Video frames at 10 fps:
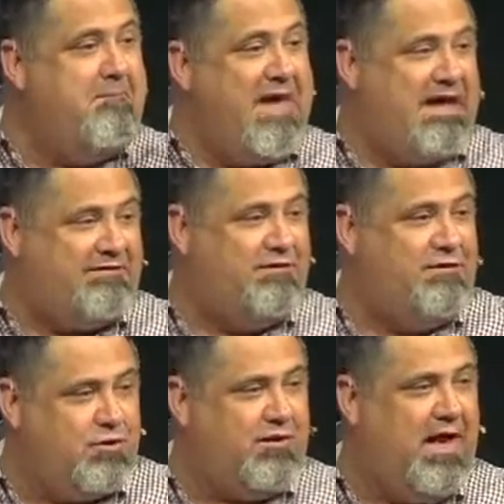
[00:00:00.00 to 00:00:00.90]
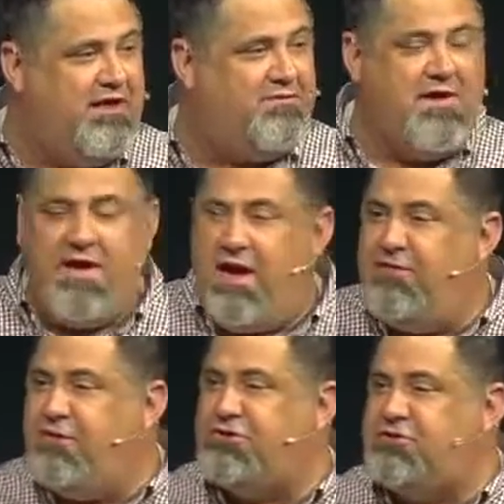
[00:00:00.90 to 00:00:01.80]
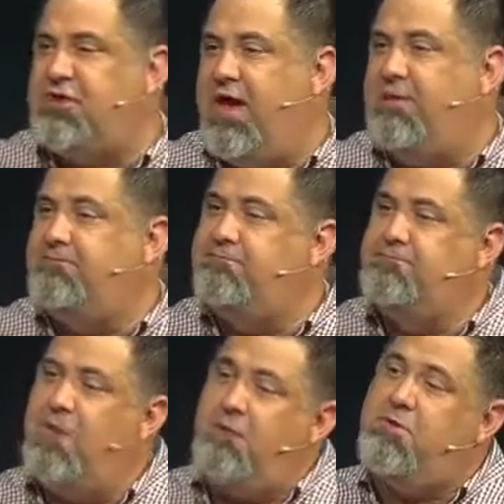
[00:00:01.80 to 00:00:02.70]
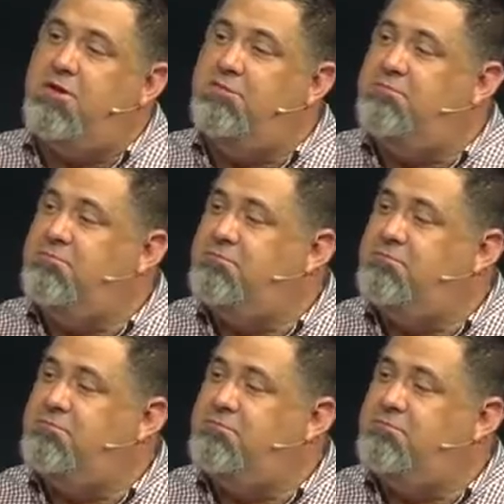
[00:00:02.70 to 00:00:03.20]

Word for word: mess in their life, and they're just like, I'm good.